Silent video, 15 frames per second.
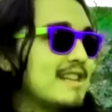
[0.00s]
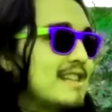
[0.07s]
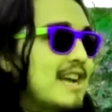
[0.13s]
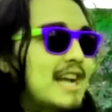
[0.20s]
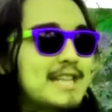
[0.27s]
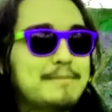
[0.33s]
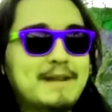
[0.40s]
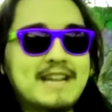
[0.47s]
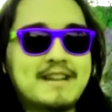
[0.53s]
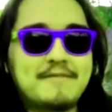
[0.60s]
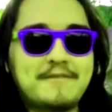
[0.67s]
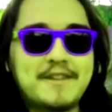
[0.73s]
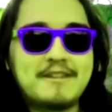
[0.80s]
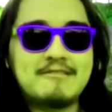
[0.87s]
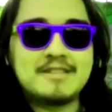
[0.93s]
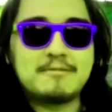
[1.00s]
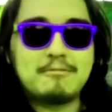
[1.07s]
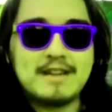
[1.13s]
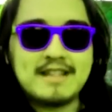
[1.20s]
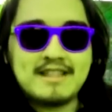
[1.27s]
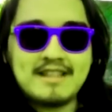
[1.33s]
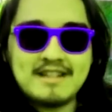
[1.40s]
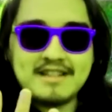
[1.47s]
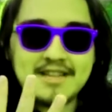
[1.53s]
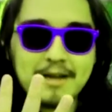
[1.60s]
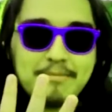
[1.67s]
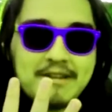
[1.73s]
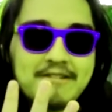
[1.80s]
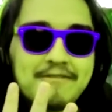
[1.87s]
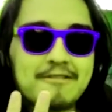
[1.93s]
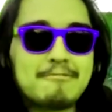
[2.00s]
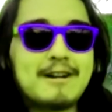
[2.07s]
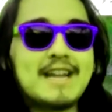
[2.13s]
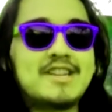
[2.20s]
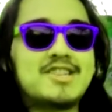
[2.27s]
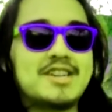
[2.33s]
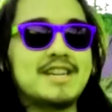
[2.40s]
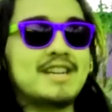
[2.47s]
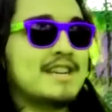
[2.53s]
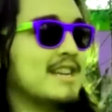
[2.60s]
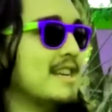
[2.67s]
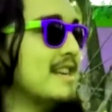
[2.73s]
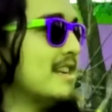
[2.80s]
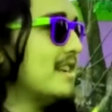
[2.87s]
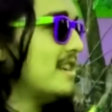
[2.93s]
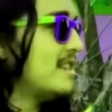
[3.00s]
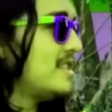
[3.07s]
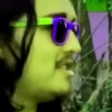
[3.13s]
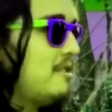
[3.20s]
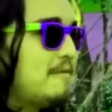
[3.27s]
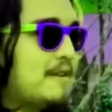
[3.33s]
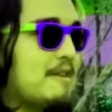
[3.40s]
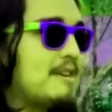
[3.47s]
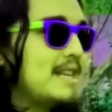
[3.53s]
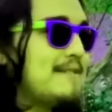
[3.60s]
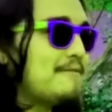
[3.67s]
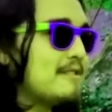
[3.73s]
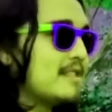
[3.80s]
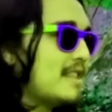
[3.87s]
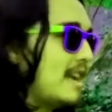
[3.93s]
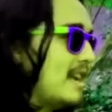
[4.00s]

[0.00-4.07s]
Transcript: Not to be confused with W for Wagey. Two very different